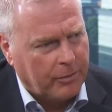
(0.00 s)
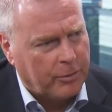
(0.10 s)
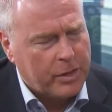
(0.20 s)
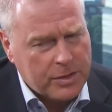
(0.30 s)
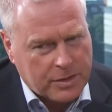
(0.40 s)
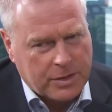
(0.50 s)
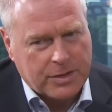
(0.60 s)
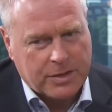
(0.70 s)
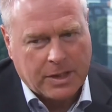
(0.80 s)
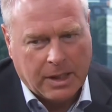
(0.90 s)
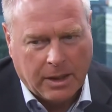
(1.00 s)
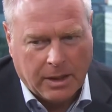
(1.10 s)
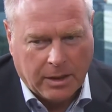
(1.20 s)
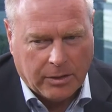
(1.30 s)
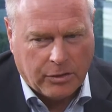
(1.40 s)
For instance,
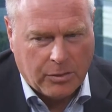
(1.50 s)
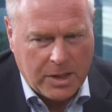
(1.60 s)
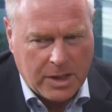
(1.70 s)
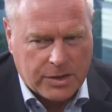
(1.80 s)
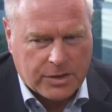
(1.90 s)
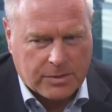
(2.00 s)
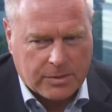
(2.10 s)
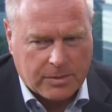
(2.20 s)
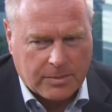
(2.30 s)
to me it's